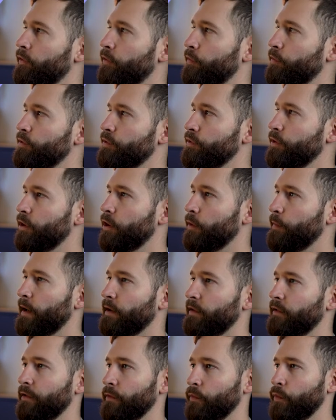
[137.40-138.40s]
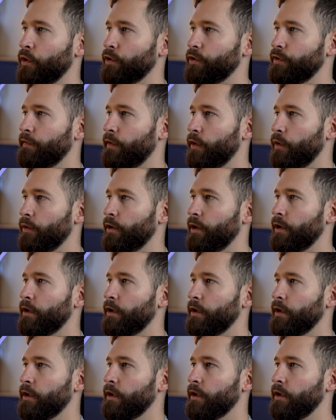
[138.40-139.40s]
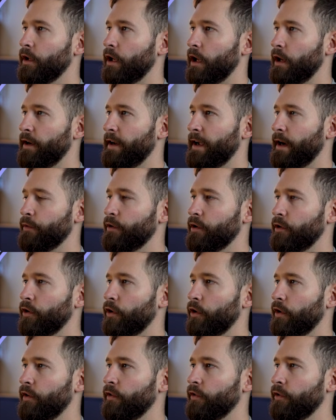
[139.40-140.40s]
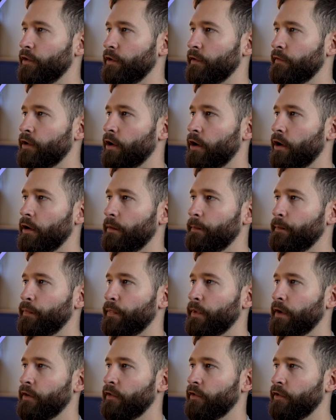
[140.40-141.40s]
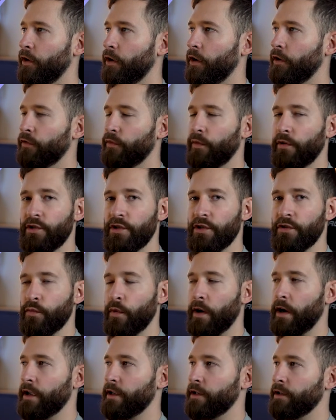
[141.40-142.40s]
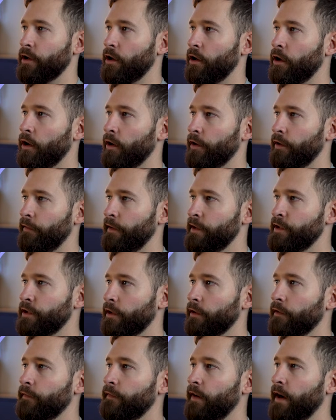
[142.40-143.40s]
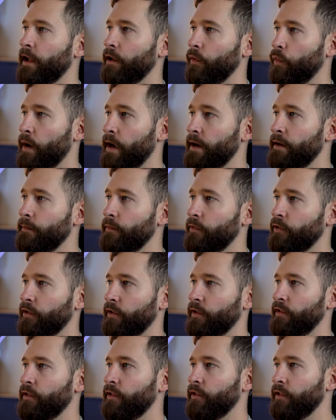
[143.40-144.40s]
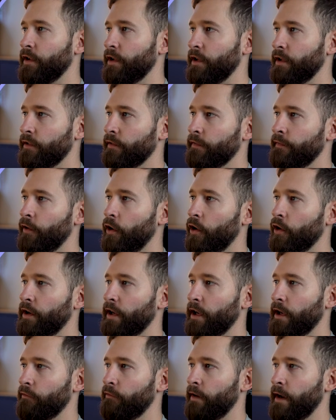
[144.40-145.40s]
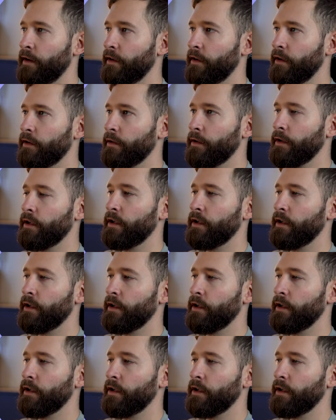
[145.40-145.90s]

so we're just going to go back to the watch folder and now you'll notice that you've got source, which is where your original file went. So this is the, the 4K render